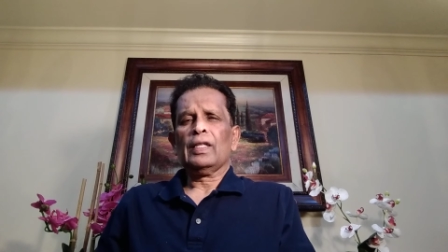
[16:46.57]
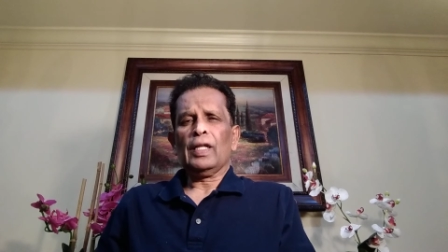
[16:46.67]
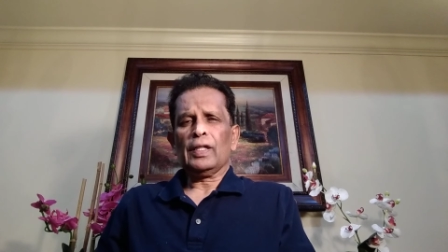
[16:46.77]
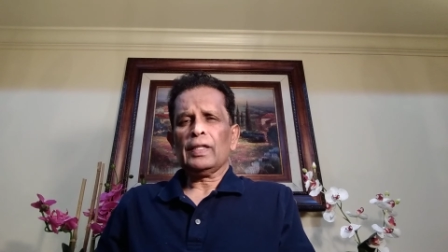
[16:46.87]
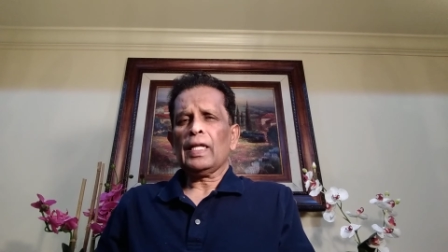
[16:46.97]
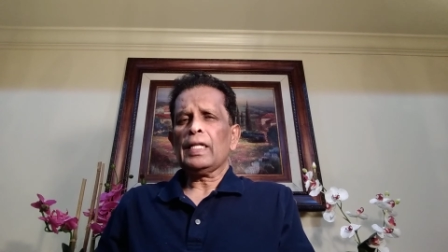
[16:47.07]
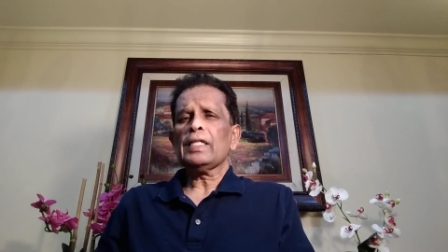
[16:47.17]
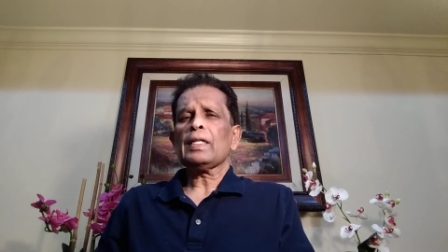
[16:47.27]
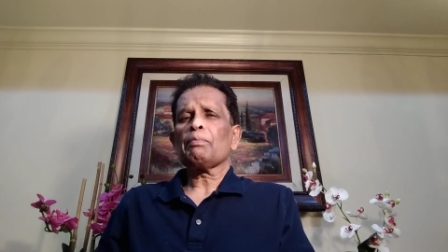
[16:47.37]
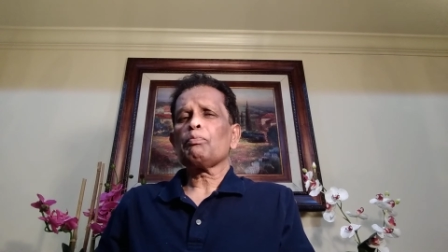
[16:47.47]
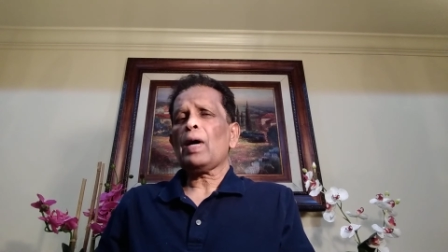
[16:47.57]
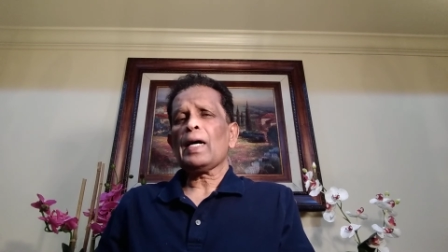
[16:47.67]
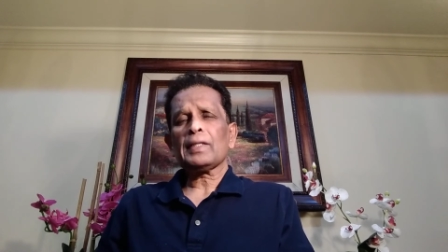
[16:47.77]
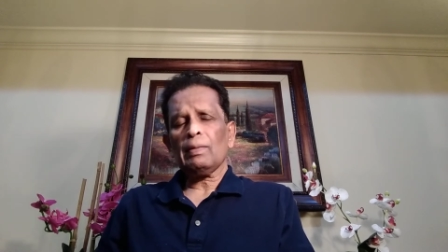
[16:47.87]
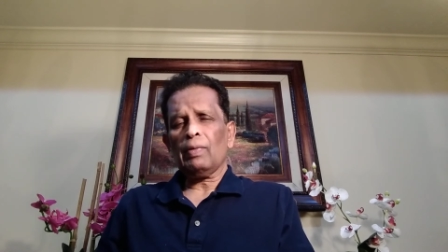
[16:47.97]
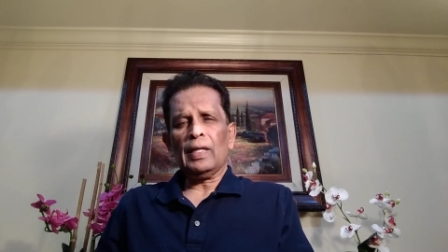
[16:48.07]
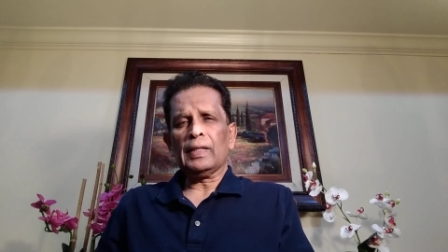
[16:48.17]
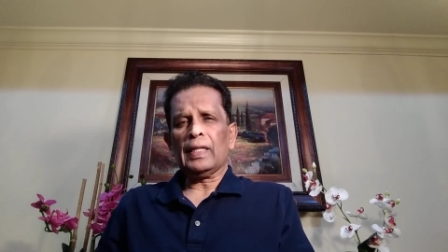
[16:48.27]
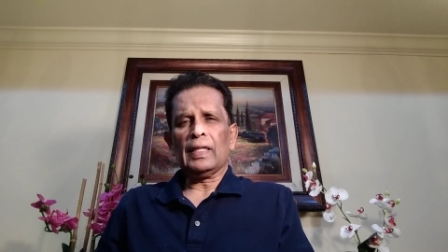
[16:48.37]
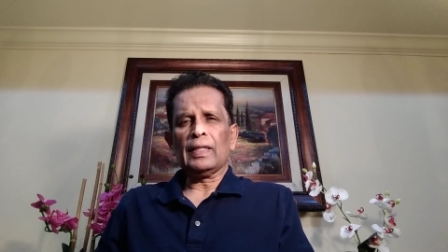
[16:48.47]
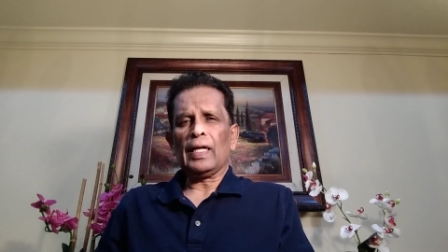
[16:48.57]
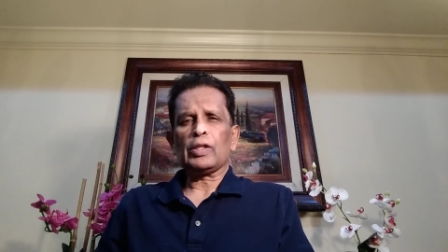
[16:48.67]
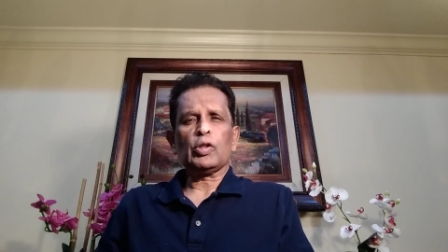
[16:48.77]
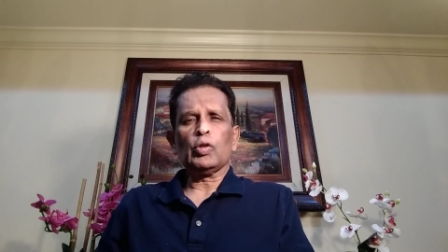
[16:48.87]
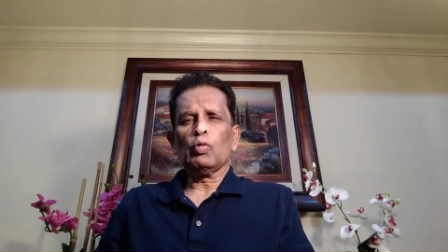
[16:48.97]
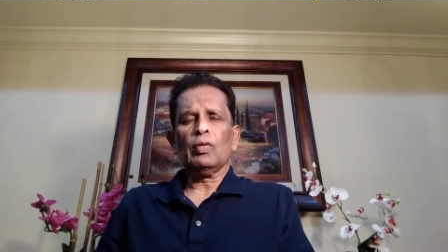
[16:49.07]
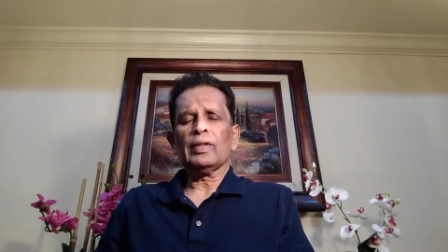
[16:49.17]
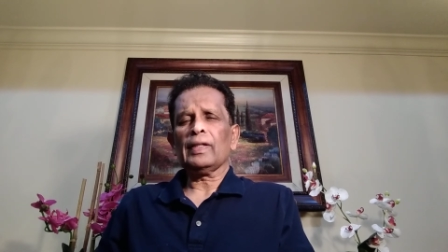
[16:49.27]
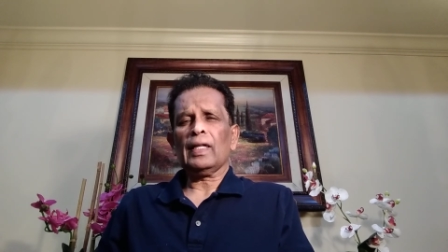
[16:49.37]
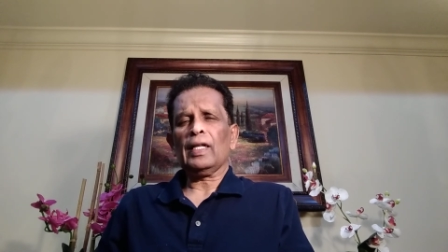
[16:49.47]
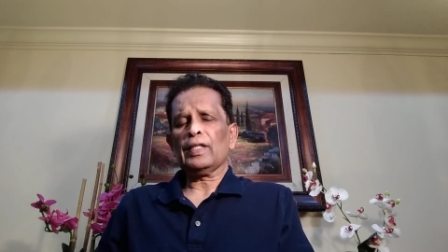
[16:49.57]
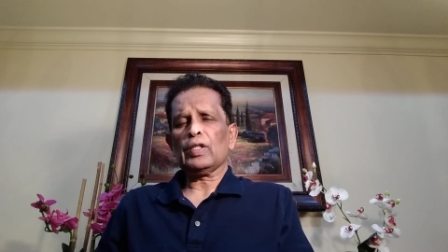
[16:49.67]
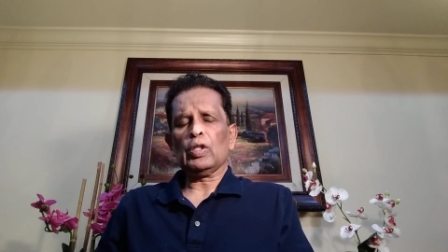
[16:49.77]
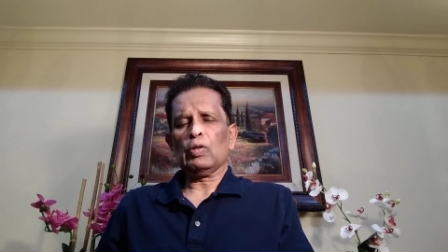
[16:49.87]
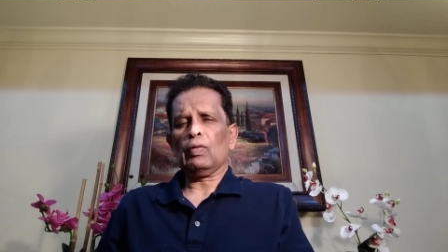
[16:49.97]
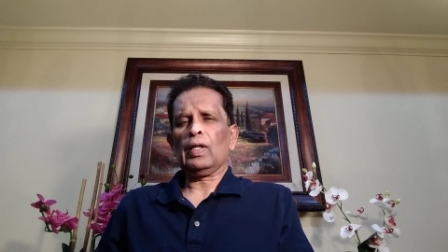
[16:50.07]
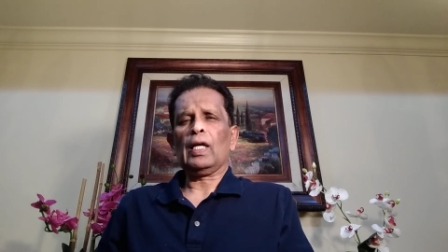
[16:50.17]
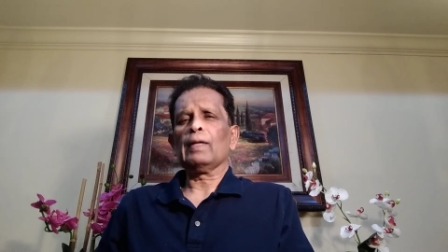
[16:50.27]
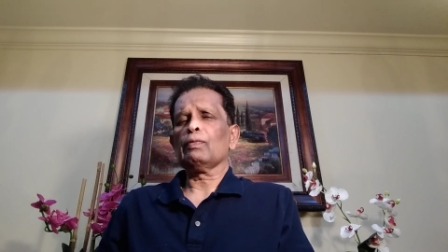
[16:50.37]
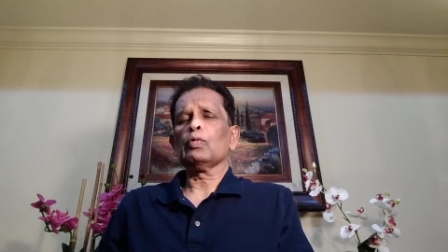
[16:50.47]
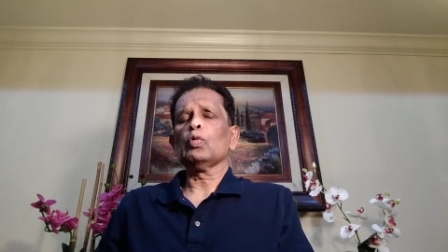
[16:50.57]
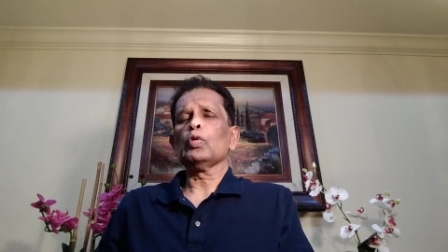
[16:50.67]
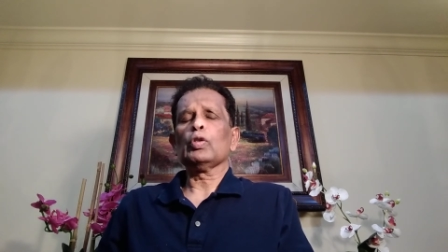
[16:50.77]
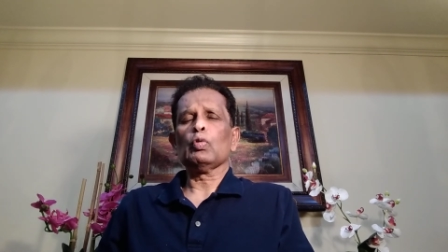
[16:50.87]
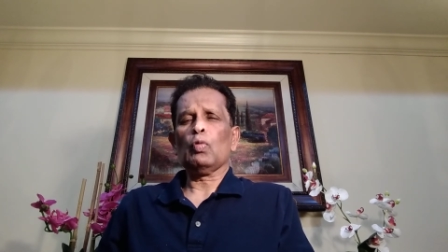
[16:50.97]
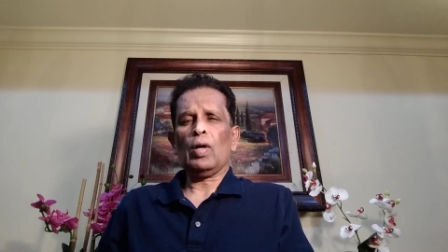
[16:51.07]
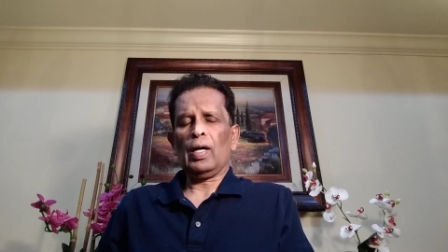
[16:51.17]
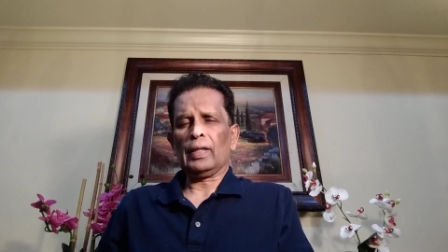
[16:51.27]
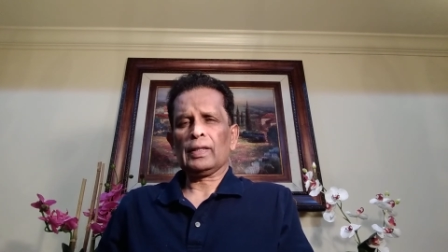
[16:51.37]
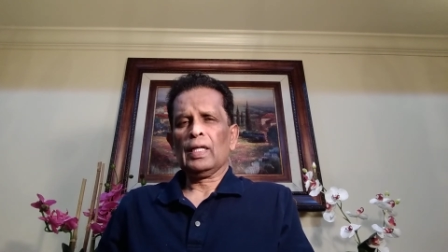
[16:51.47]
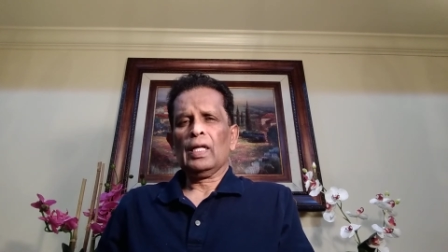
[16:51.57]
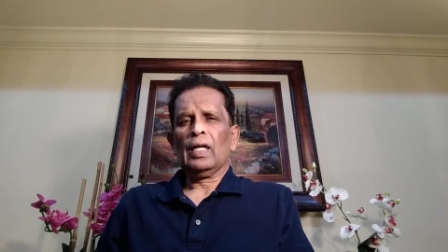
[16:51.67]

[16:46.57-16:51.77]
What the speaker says: then there is a possibility that you will realize in your life who you are,